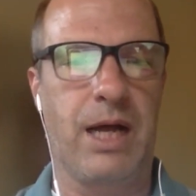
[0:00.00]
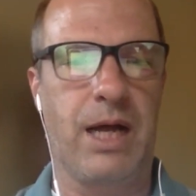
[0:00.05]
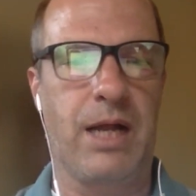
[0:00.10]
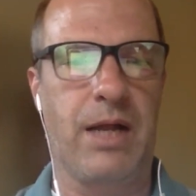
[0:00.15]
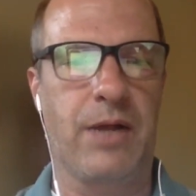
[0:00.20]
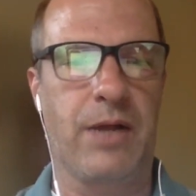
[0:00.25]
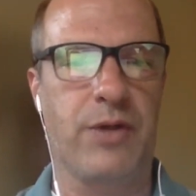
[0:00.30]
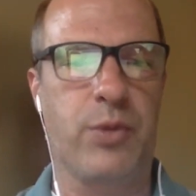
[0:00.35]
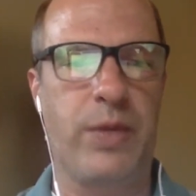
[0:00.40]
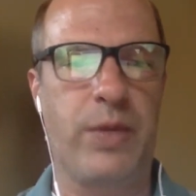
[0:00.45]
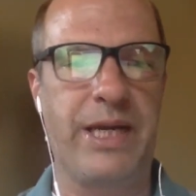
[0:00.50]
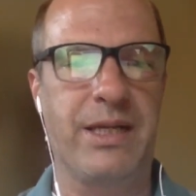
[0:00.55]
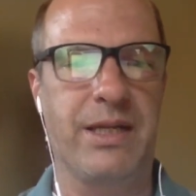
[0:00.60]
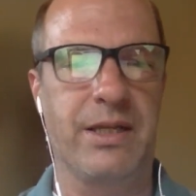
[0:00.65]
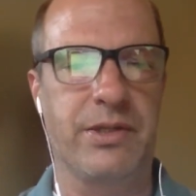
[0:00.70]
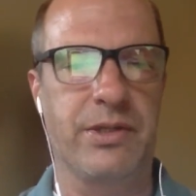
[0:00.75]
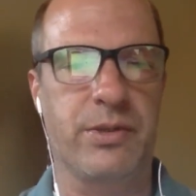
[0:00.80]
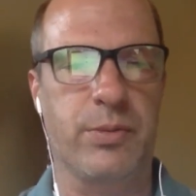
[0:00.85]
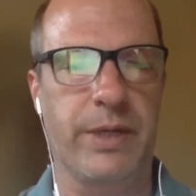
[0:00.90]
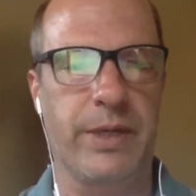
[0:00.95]
tweet
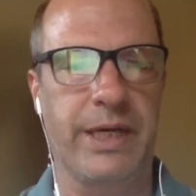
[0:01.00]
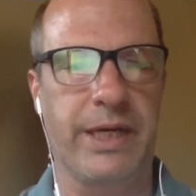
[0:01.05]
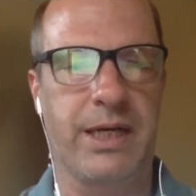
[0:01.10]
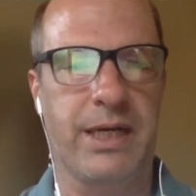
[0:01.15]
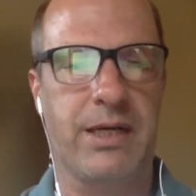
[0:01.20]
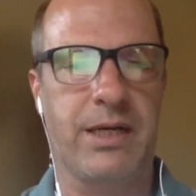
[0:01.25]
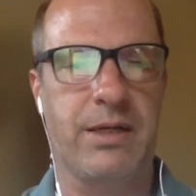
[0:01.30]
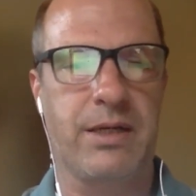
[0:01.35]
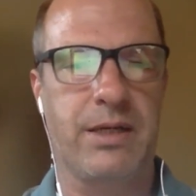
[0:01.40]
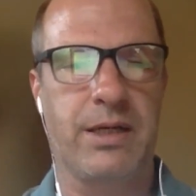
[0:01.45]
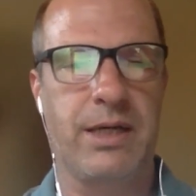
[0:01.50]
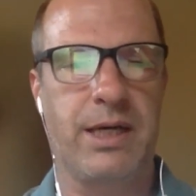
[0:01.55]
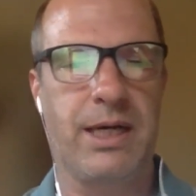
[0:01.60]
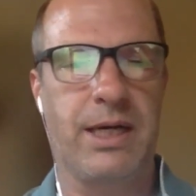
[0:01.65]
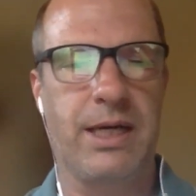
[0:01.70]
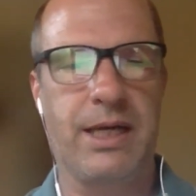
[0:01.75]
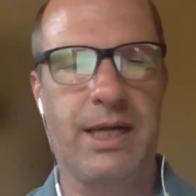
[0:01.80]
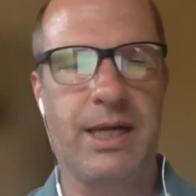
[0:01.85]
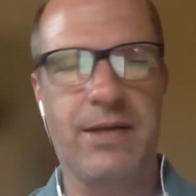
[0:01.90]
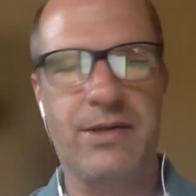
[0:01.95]
this week.
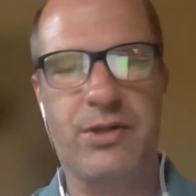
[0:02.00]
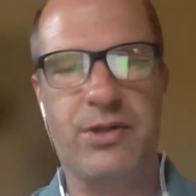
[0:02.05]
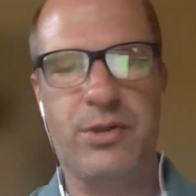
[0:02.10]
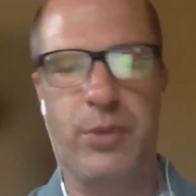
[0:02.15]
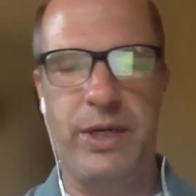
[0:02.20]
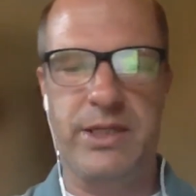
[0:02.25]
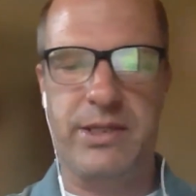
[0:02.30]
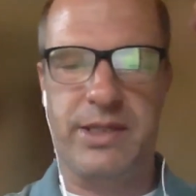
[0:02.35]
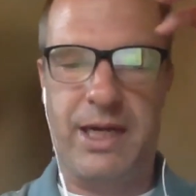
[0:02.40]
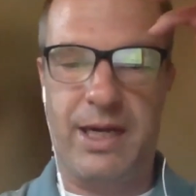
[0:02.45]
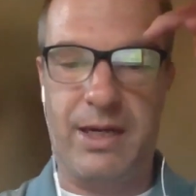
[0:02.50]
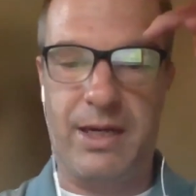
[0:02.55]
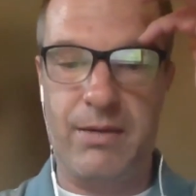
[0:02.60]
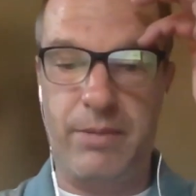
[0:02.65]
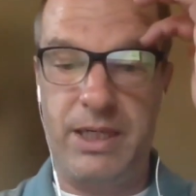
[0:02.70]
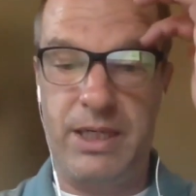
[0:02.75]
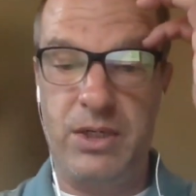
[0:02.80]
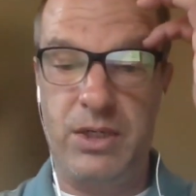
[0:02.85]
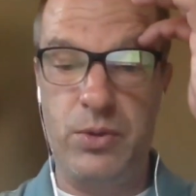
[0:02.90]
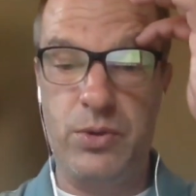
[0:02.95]
Yes, tweets can
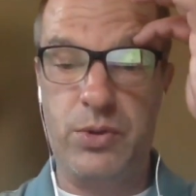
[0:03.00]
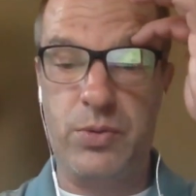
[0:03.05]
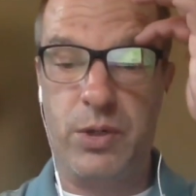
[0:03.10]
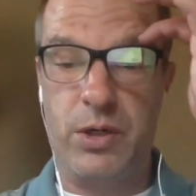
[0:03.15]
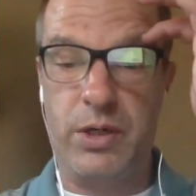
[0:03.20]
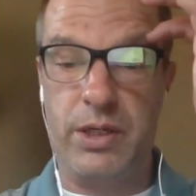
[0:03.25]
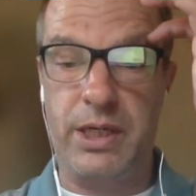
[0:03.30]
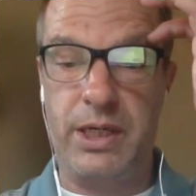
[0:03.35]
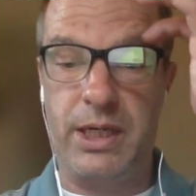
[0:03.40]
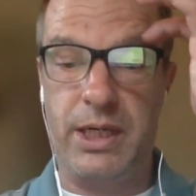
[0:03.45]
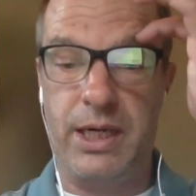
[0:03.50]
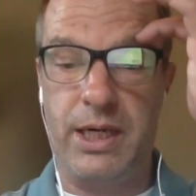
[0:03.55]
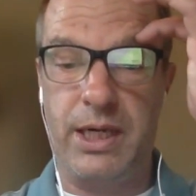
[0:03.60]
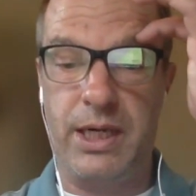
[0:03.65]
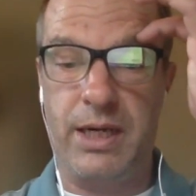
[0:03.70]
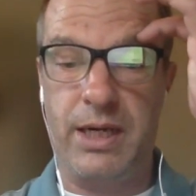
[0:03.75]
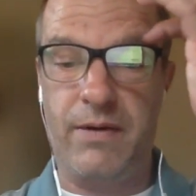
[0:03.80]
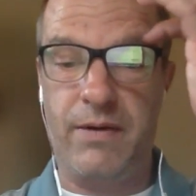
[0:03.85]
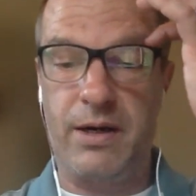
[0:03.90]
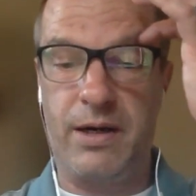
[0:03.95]
be newsworthy in
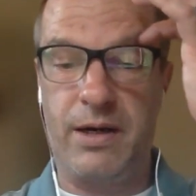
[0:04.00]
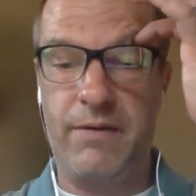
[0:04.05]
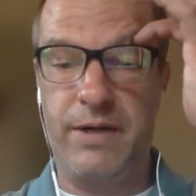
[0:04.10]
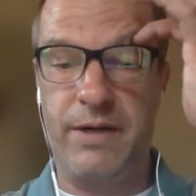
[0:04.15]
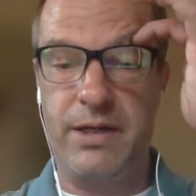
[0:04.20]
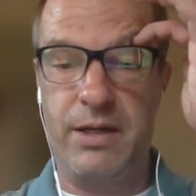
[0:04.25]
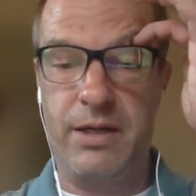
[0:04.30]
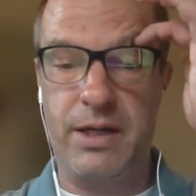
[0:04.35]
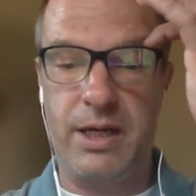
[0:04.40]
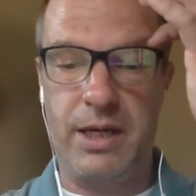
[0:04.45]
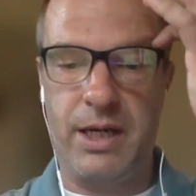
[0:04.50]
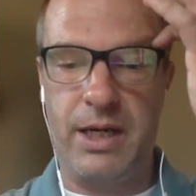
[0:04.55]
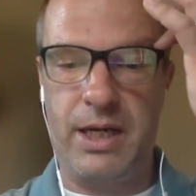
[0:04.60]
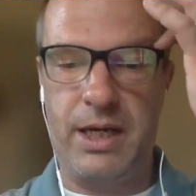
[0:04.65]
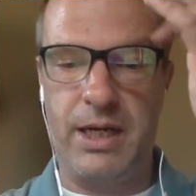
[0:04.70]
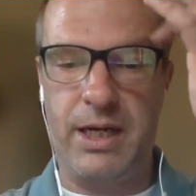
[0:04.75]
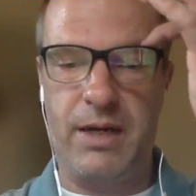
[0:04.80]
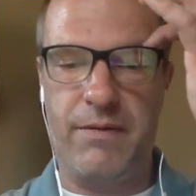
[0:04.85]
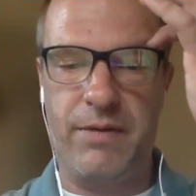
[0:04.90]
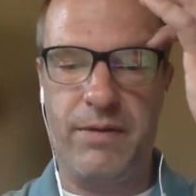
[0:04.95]
and
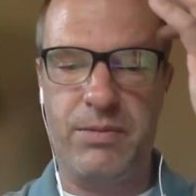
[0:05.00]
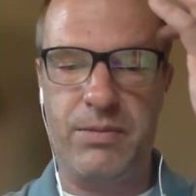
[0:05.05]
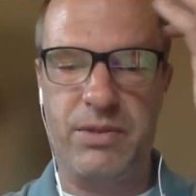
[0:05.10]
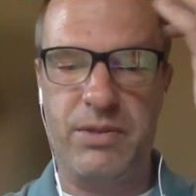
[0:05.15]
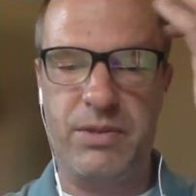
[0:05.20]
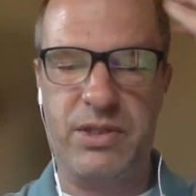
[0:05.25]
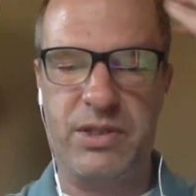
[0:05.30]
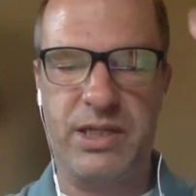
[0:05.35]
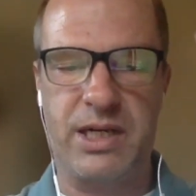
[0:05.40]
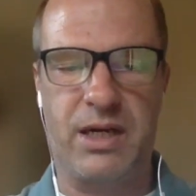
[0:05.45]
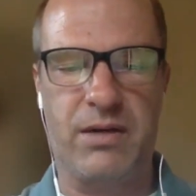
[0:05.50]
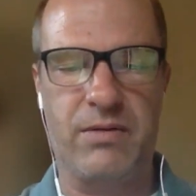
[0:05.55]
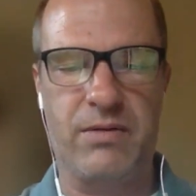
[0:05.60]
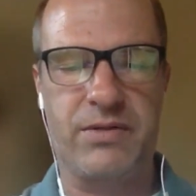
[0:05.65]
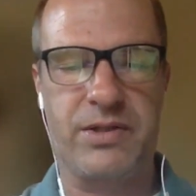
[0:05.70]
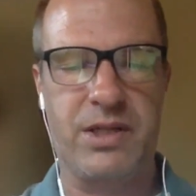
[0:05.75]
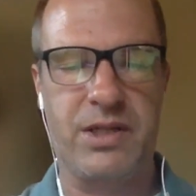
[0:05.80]
of themselves.